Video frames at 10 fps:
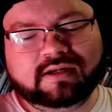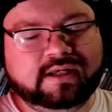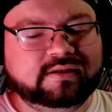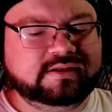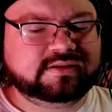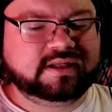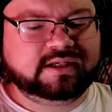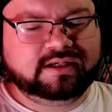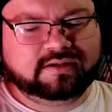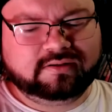And this
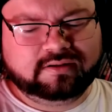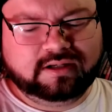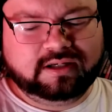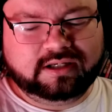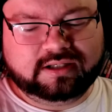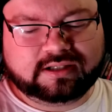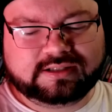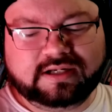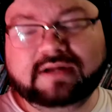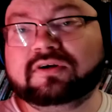thing here, like I
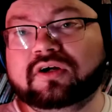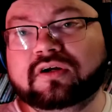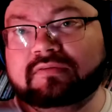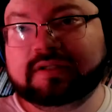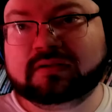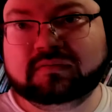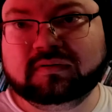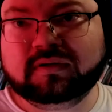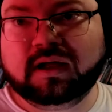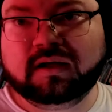said, I've never heard of it.
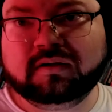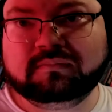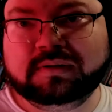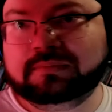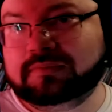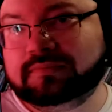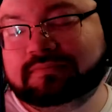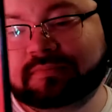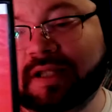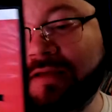People
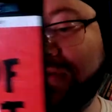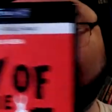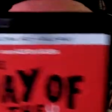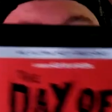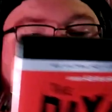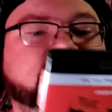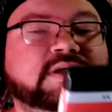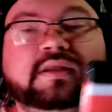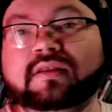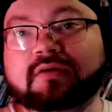that I've talked to
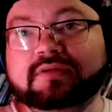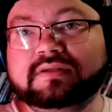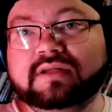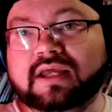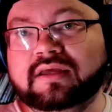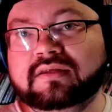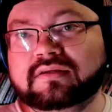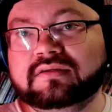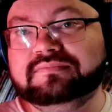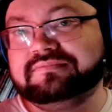say they love it,
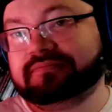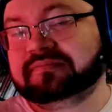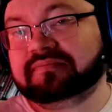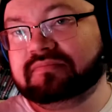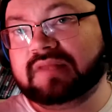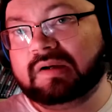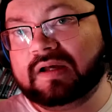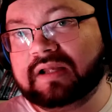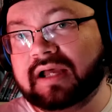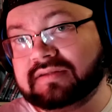and
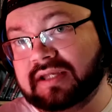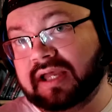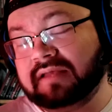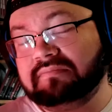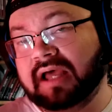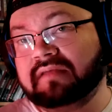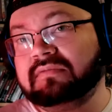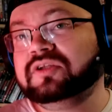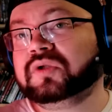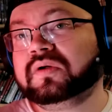now I say I
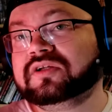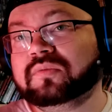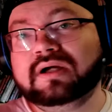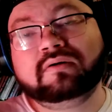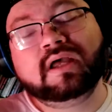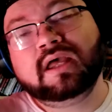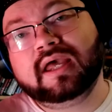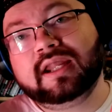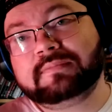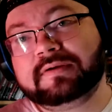enjoy it as well.
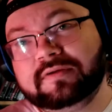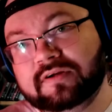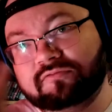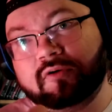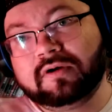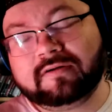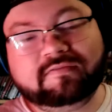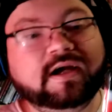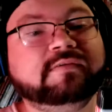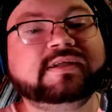And I'm giving it a 4 out of
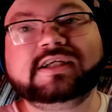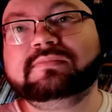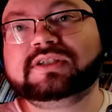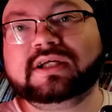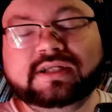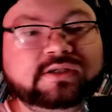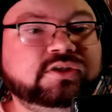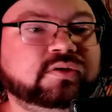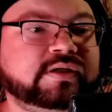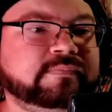5. That's how much I did
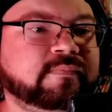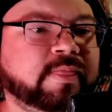enjoy it.